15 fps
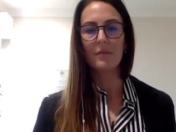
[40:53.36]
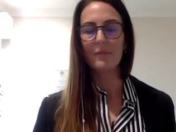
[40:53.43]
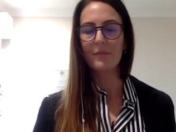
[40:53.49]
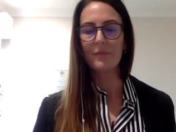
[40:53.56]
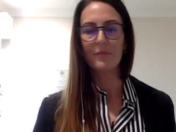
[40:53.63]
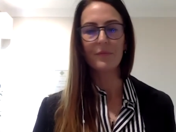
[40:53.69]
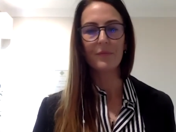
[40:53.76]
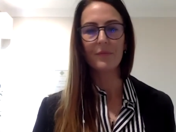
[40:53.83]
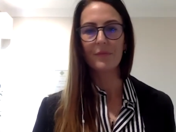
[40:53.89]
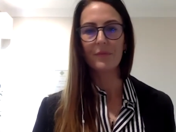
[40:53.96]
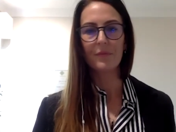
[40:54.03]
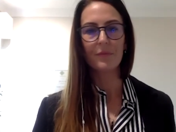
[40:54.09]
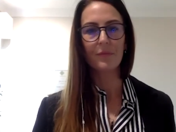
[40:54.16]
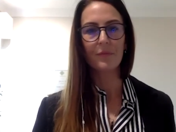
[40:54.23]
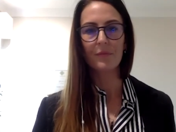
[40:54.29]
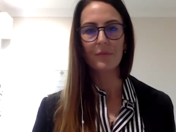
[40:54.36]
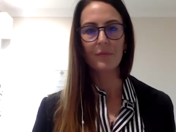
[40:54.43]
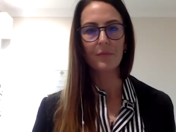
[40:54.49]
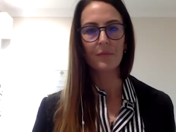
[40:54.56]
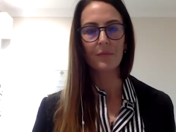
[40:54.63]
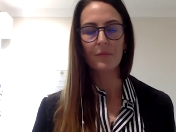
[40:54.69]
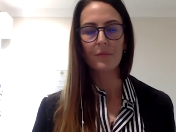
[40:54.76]
then like I would just
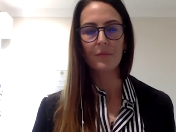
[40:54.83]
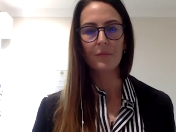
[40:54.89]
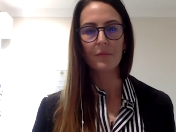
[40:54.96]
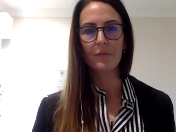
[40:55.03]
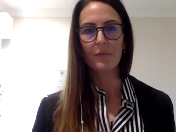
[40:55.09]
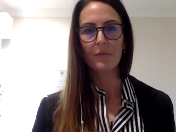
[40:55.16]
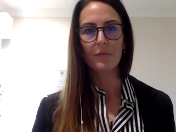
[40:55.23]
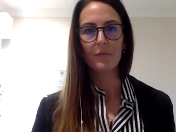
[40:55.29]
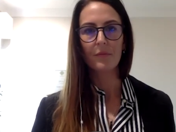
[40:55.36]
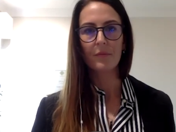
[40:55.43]
like be eating